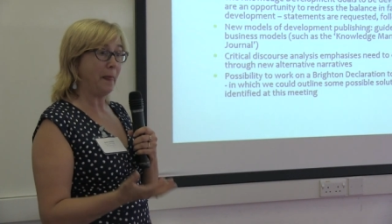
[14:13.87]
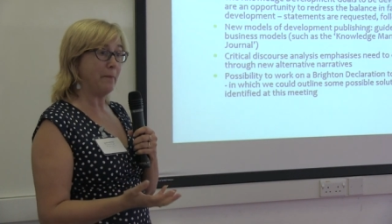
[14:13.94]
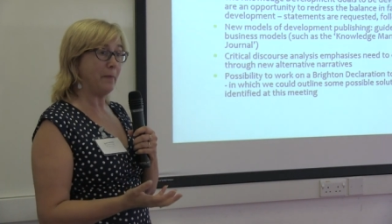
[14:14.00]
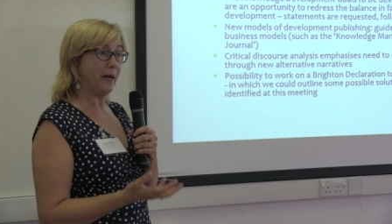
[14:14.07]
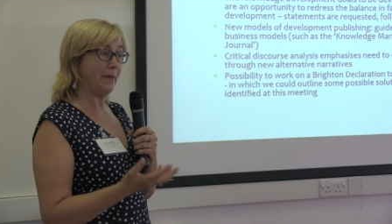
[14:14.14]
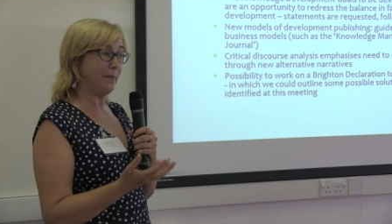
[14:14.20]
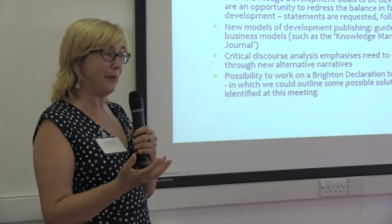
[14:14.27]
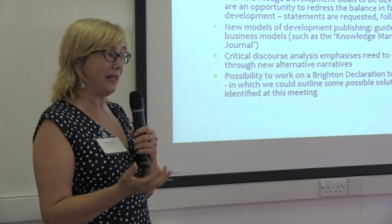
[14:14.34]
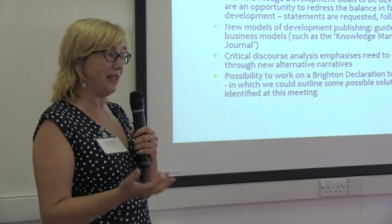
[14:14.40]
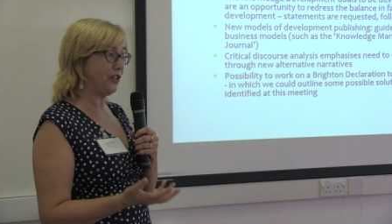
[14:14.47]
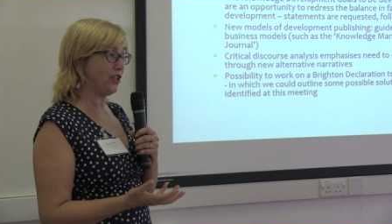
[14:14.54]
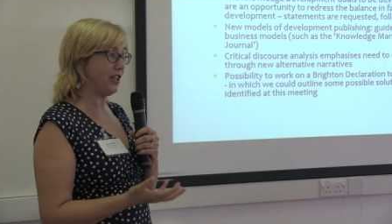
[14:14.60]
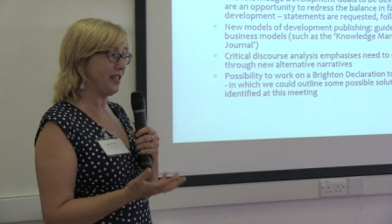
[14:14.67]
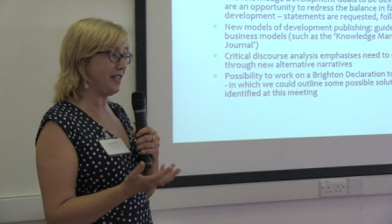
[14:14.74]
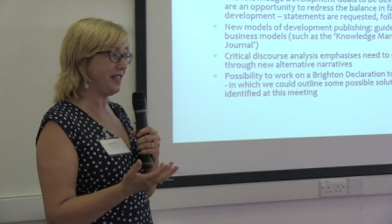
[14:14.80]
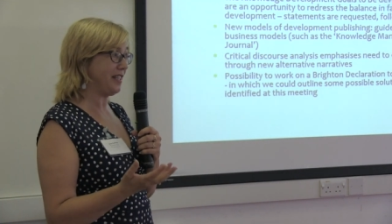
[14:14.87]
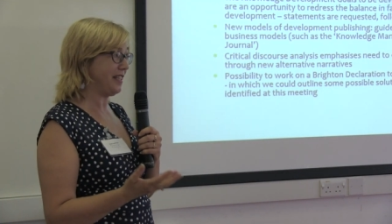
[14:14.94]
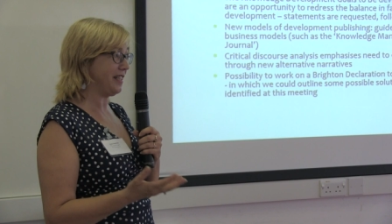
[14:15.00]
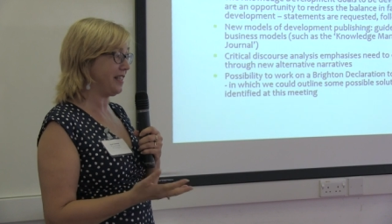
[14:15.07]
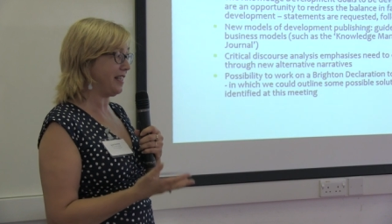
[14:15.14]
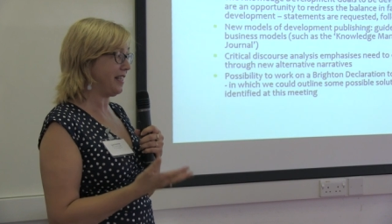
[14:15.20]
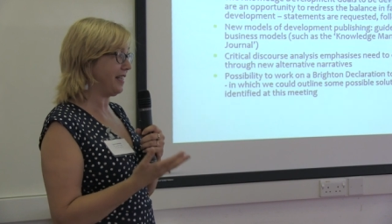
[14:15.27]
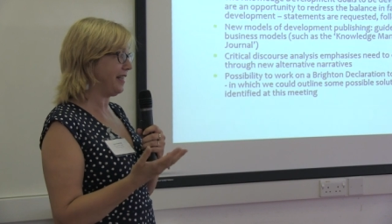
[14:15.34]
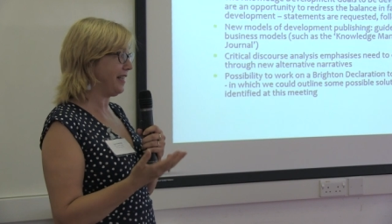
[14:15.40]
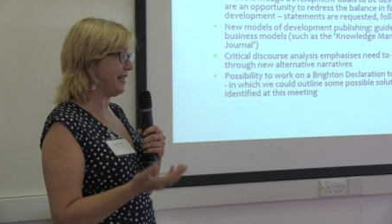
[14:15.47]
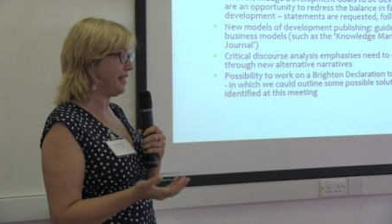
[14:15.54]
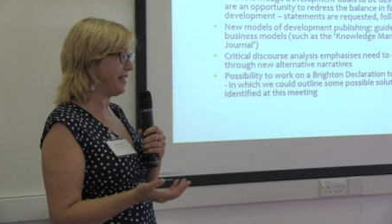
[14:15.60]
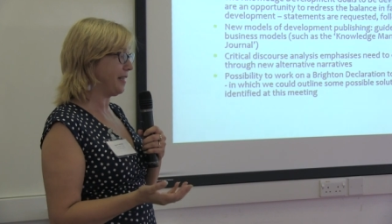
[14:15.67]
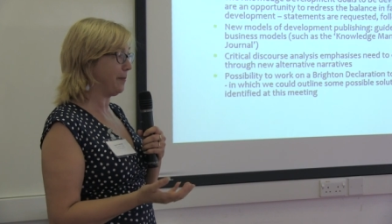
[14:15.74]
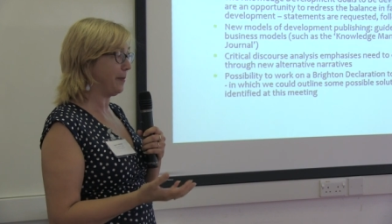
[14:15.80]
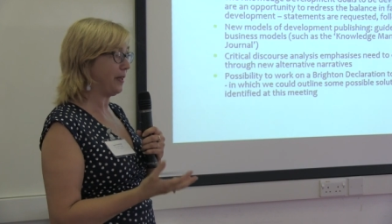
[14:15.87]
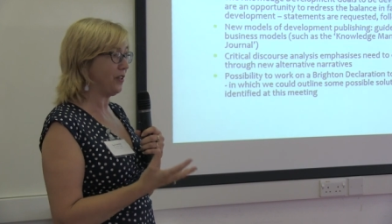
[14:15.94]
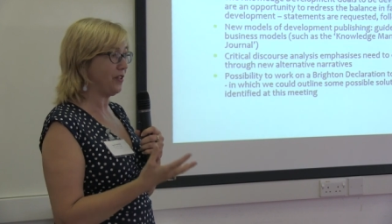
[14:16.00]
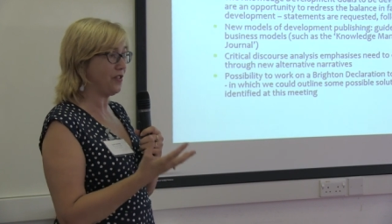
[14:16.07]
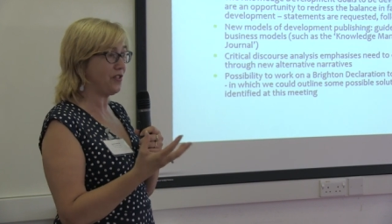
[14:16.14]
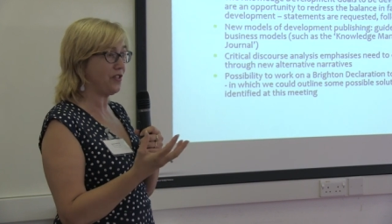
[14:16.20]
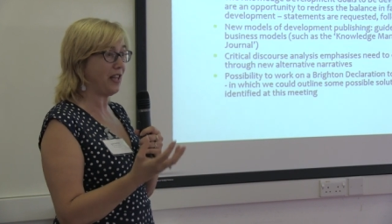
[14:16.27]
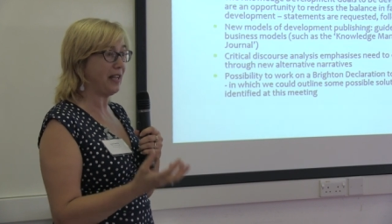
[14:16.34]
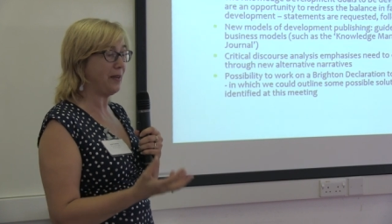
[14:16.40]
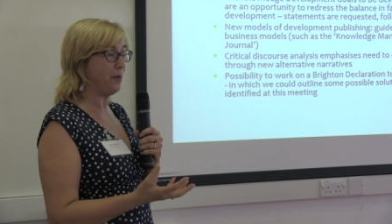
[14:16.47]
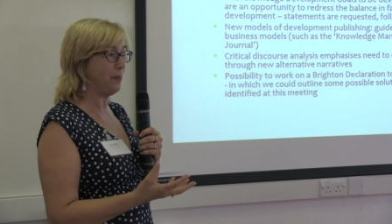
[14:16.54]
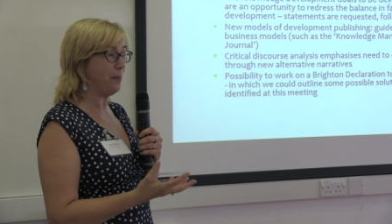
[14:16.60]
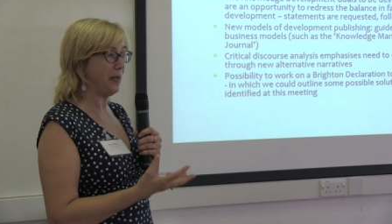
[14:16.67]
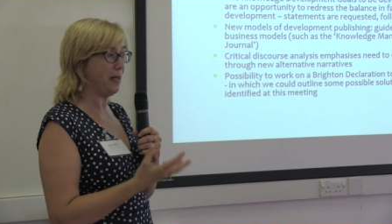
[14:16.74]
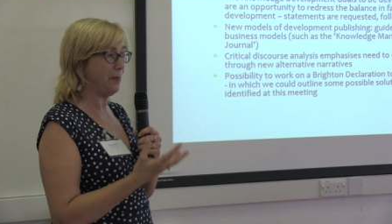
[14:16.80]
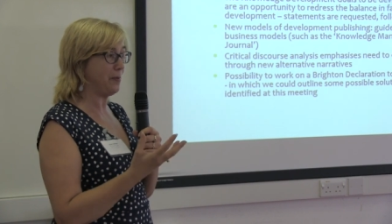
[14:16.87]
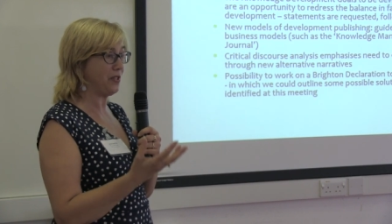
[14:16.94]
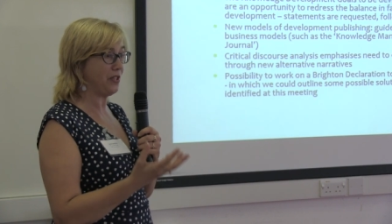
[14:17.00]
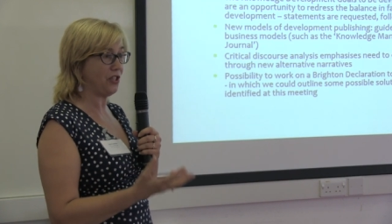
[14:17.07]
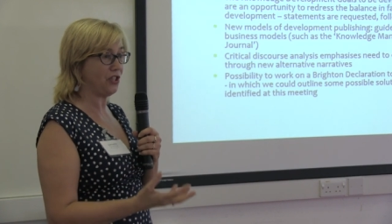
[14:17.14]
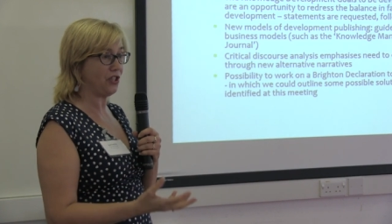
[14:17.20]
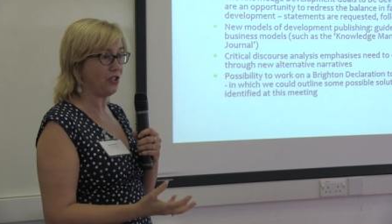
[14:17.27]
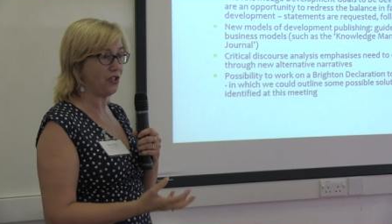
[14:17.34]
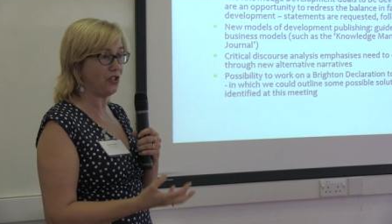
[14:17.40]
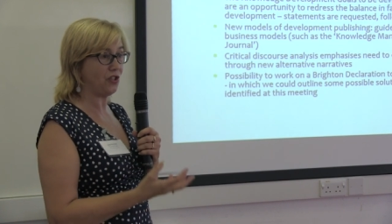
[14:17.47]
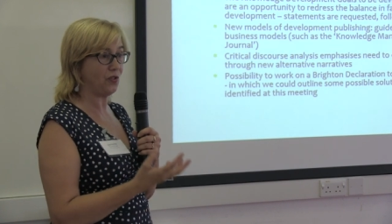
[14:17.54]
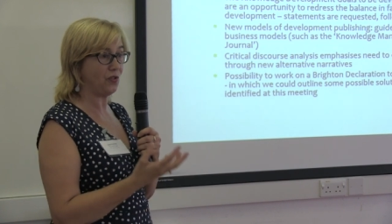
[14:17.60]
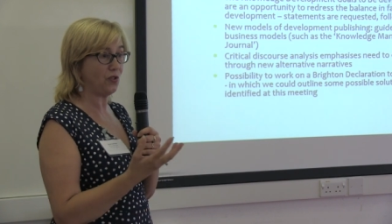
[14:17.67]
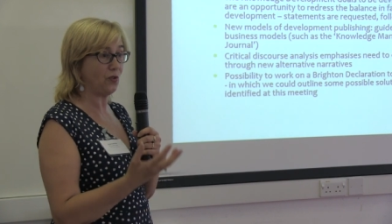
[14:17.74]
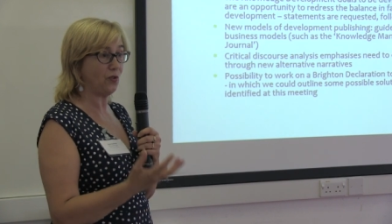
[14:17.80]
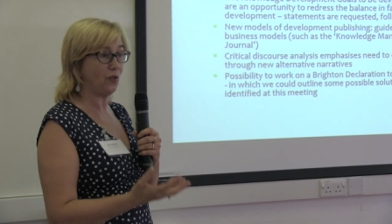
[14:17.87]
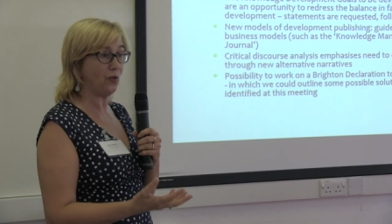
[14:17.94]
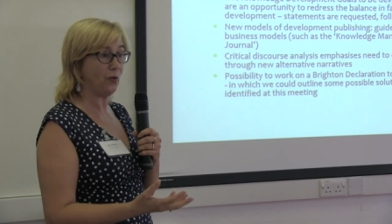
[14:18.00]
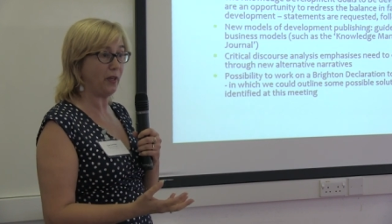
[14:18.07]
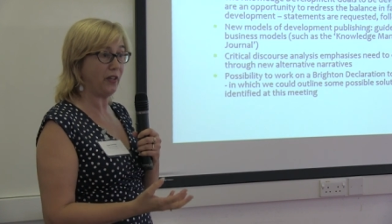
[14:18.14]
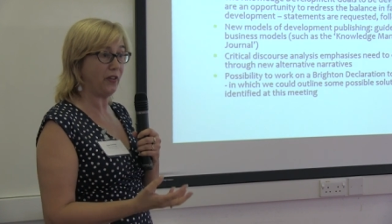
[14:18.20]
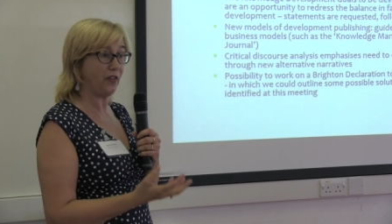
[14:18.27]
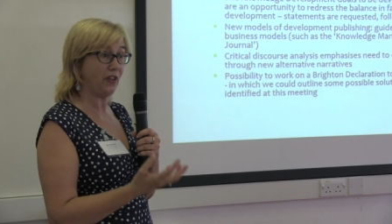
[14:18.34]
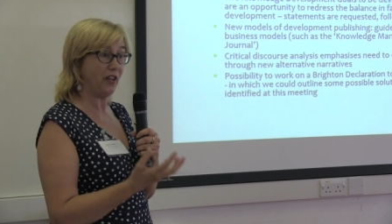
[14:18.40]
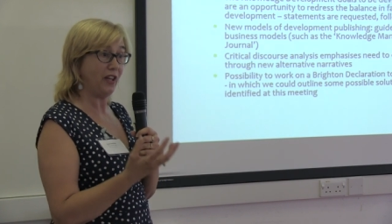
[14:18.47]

I might be interested in leading because they will be in a position to talk with